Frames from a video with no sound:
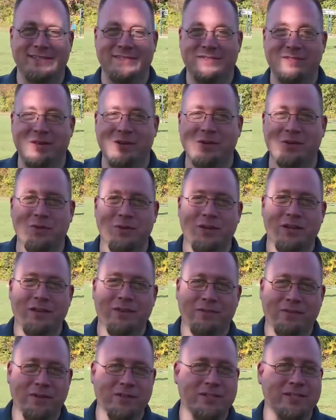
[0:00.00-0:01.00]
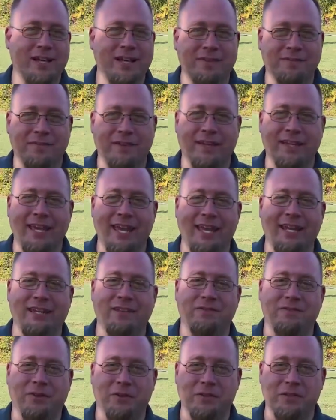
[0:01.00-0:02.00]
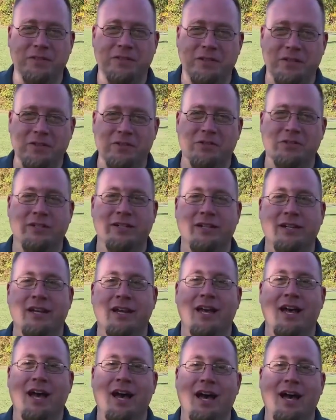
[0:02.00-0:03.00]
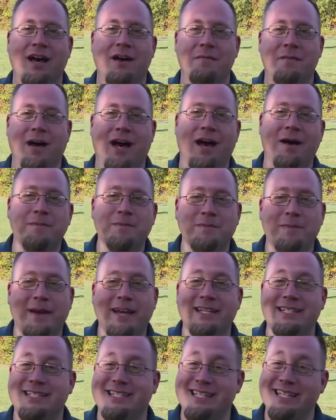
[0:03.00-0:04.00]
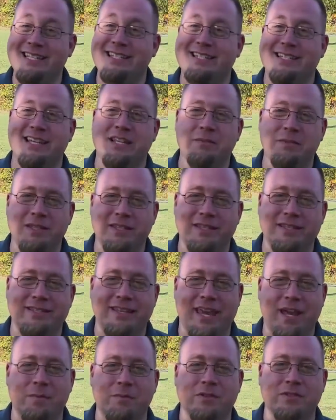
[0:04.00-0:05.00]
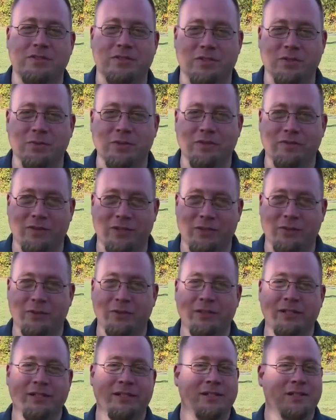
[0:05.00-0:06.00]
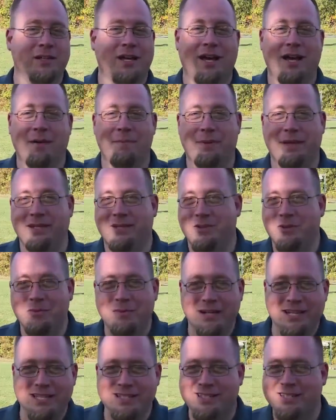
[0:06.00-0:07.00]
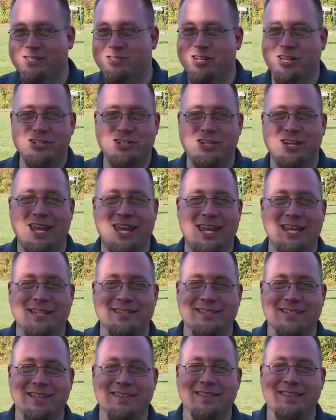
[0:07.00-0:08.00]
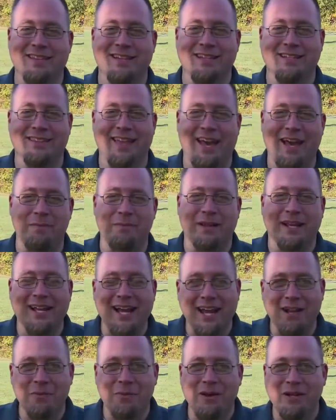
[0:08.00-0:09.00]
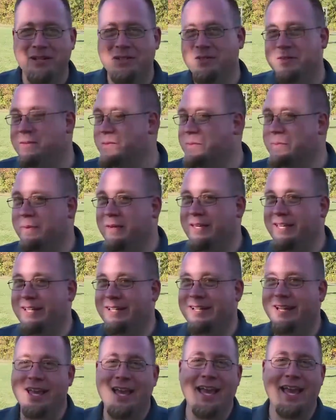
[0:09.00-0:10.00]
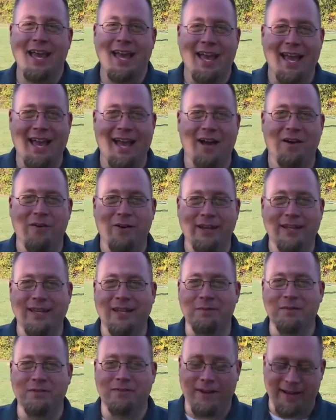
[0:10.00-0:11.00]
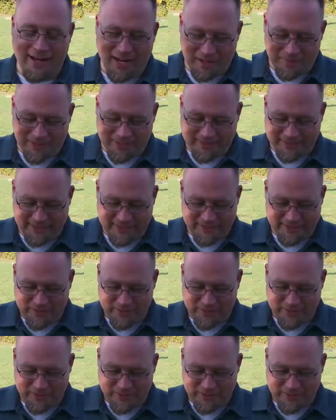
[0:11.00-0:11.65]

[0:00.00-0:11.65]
So first off, again, in full disclosure, OBSBOT did send me these cameras to review, but no money's exchanging hands, nothing like that. But I kind of wanted to explain how I come to find out about these.